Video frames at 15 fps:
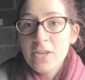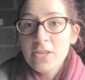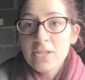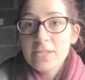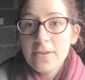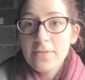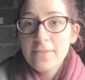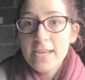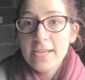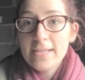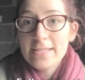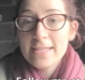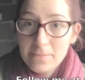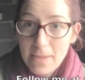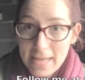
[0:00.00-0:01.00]
So
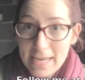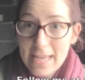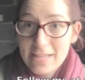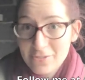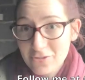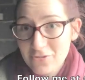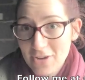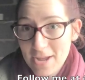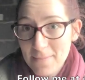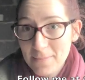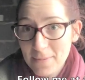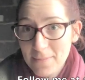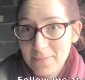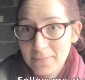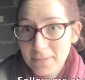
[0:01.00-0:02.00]
there's Penna and Strep,
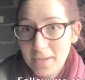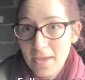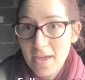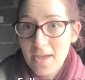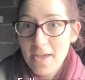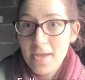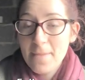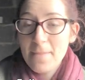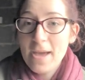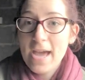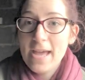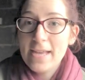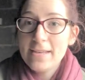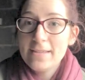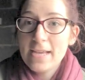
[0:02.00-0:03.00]

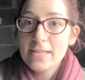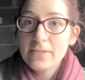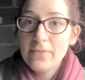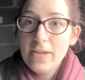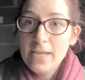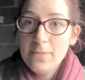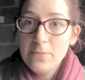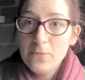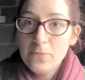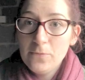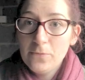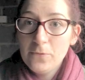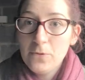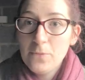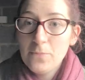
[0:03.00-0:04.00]
and that's available
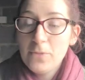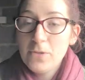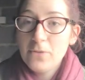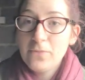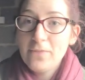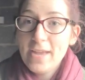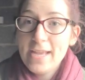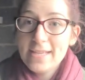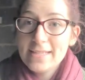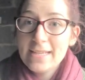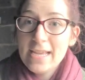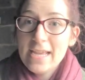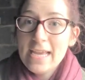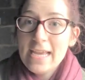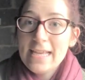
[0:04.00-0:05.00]
from your vets.
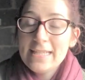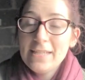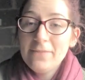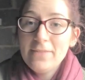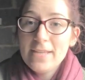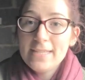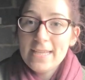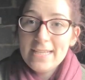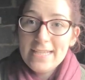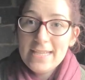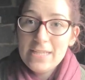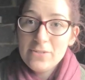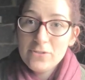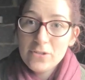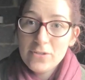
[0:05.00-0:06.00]
It's if there's any
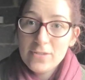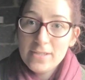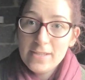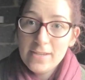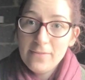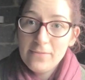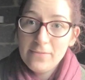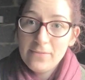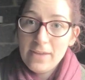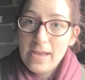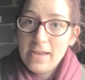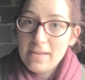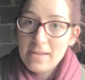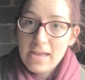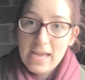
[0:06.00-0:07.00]
intrusive
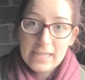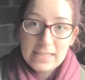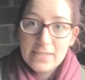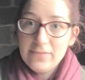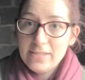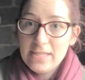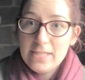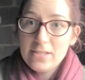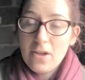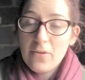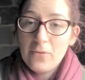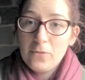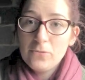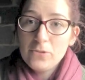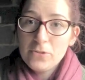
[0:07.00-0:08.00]
activities
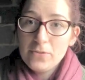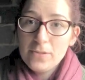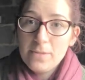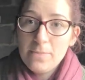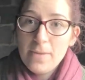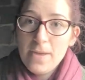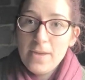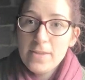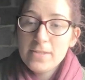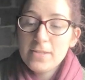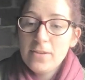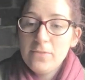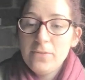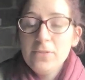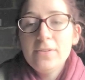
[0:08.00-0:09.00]
going on during the birth,
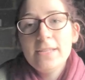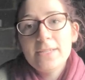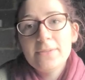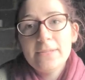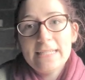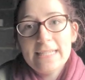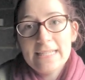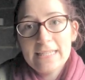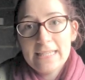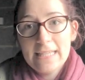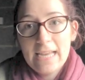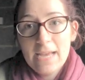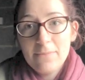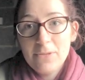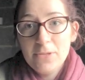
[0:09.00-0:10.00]
so if you need to assist the
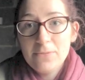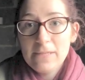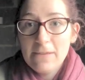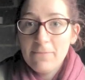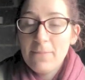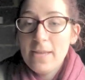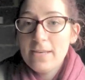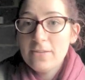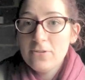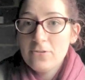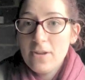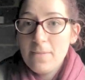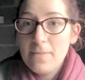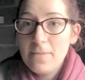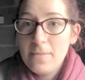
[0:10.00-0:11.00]
lamb, you would give Penna and
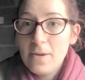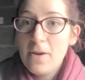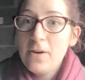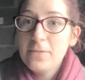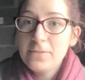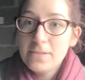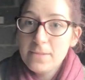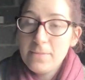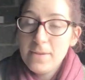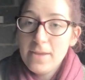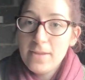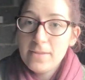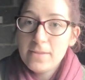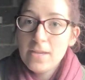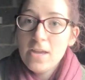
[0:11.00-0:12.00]
Strep after the
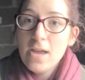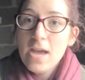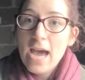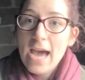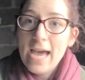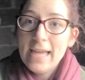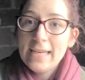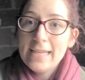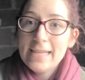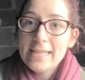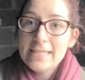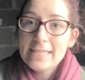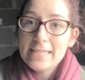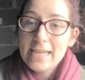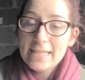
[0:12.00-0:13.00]
birth. And
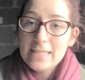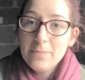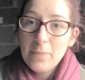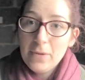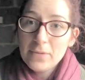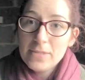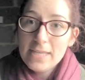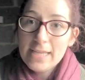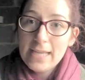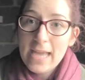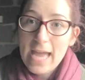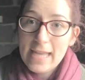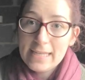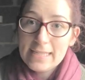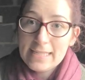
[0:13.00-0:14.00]
it's an antibiotic
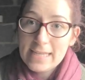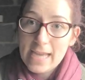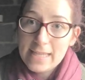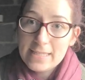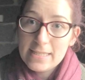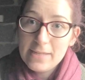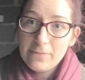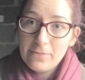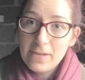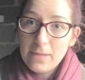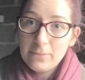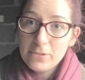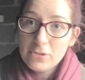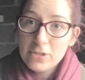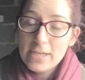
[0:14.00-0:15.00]
and it's an
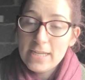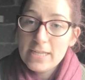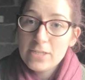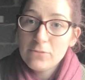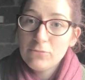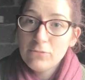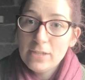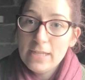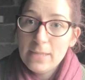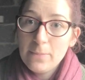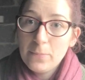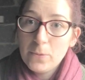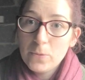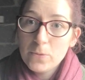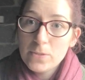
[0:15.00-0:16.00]
anti-inflammatory, and it's really
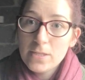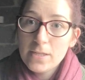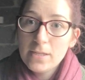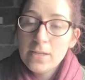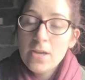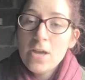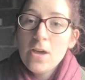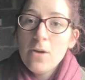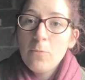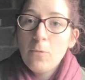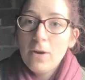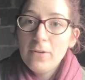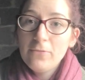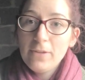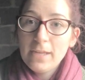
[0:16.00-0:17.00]
important.
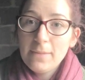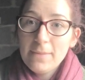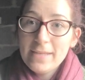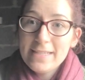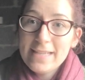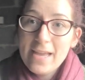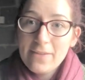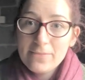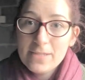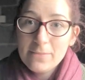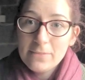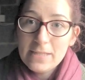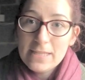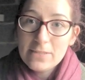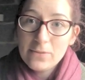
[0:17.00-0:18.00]
What I'd recommend is have some
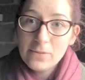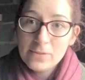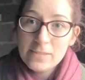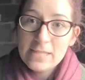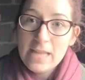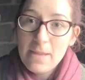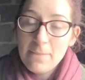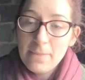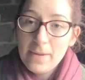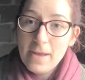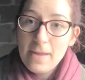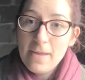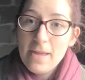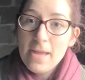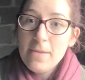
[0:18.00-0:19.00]
of this on
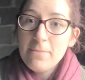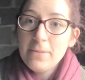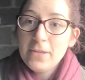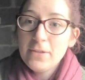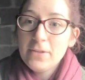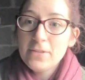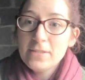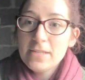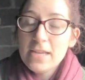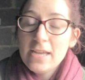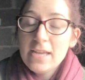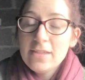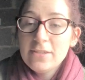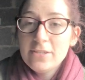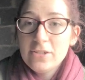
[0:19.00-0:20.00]
standby, because
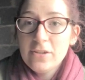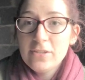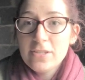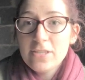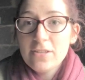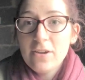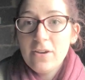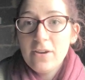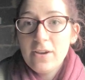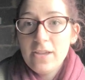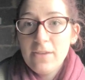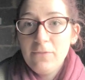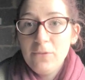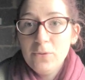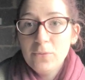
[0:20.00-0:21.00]
the chances are
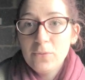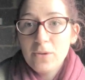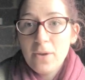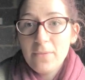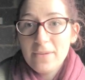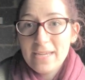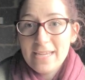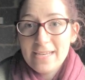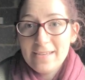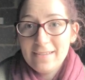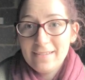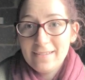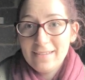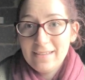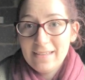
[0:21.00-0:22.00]
if you're going
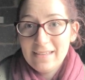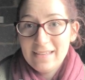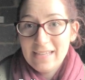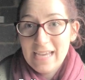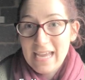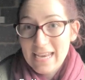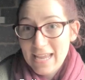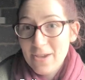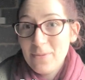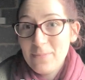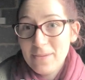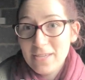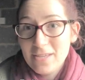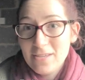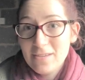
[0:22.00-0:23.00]
in and
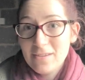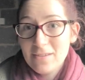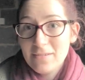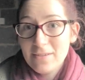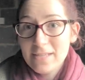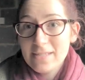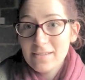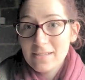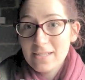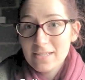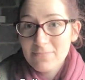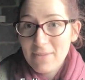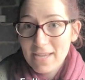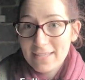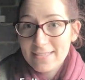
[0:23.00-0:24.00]
helping a ewe, it's
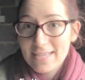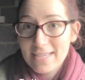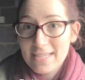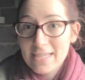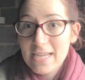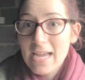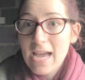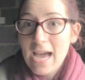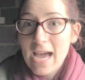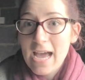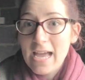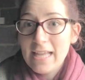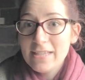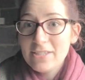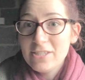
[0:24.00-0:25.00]
unexpected
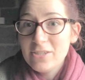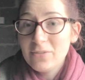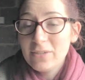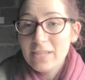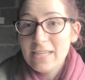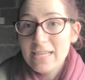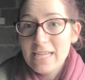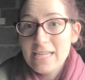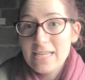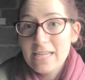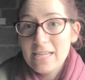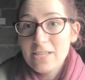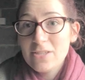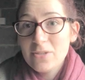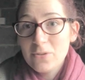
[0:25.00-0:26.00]
and you're going to need
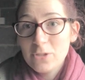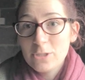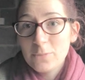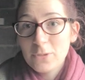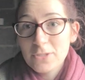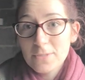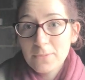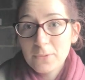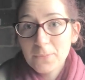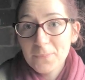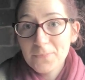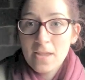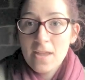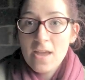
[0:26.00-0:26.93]
it as soon as possible.